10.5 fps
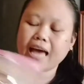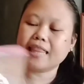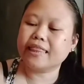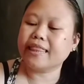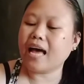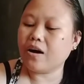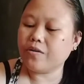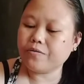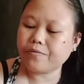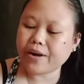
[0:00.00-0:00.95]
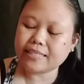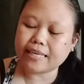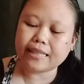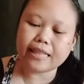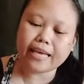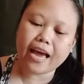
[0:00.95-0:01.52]
And now,
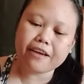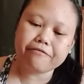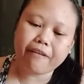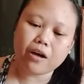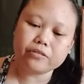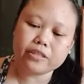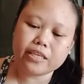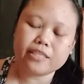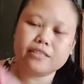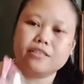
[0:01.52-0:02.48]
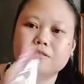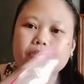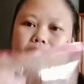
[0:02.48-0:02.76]
recently I found this